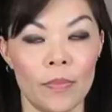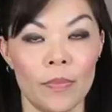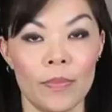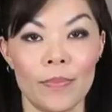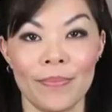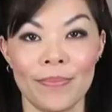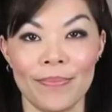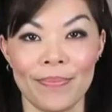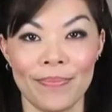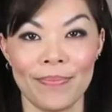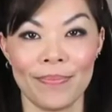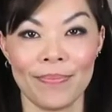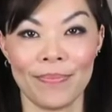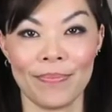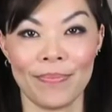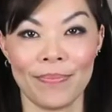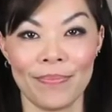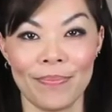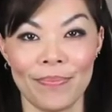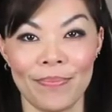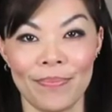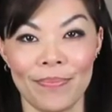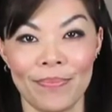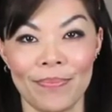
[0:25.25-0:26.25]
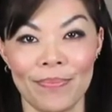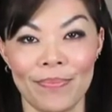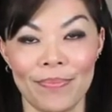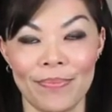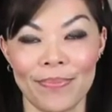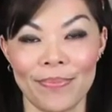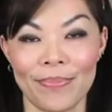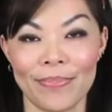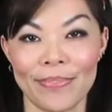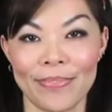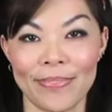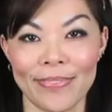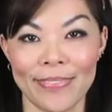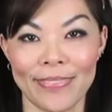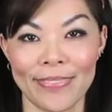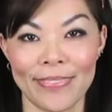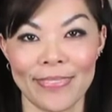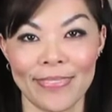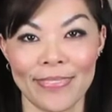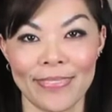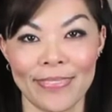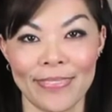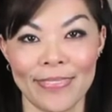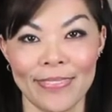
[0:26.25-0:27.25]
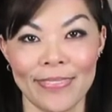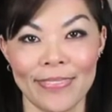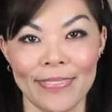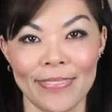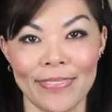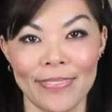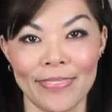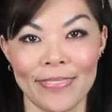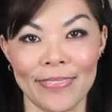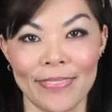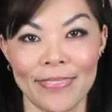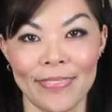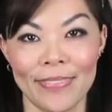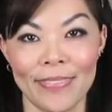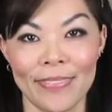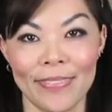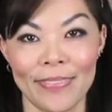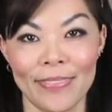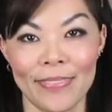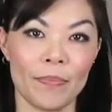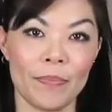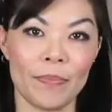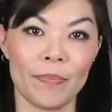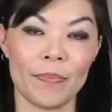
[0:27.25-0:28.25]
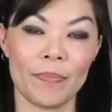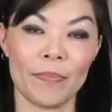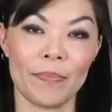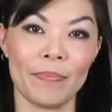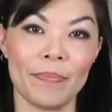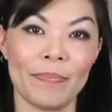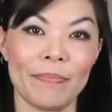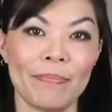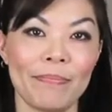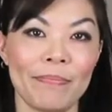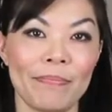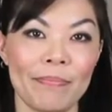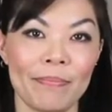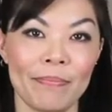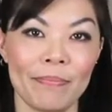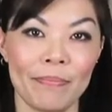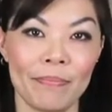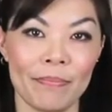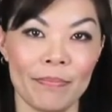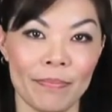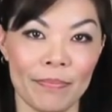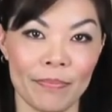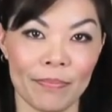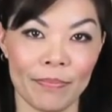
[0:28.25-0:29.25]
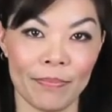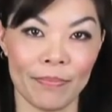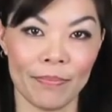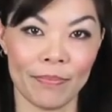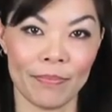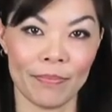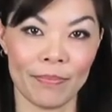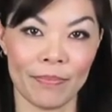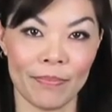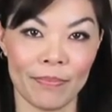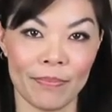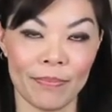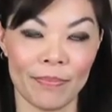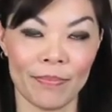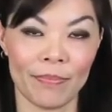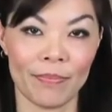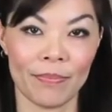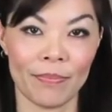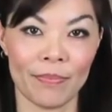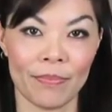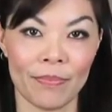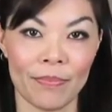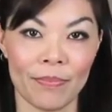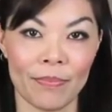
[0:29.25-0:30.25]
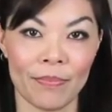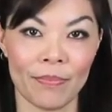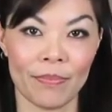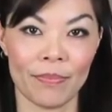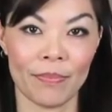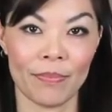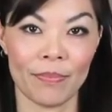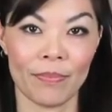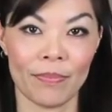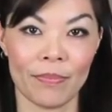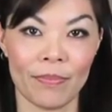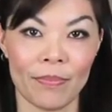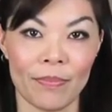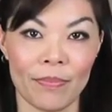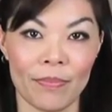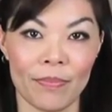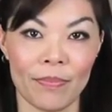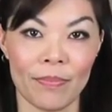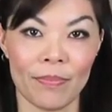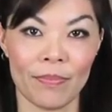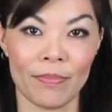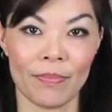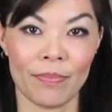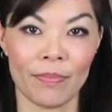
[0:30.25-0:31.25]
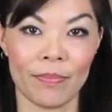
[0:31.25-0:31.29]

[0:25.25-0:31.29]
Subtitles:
(silent)